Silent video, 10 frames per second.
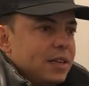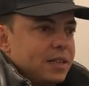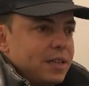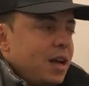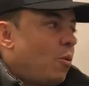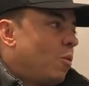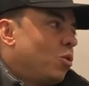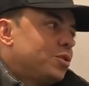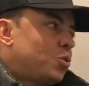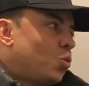So no one
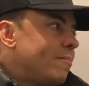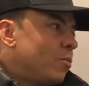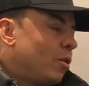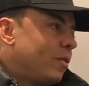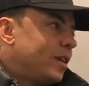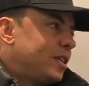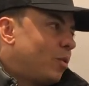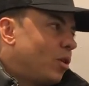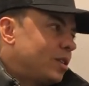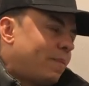wants to win more than these
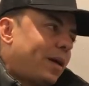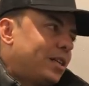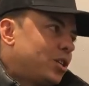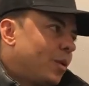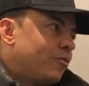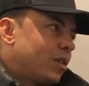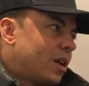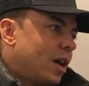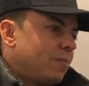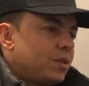boys that have played 200
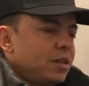games,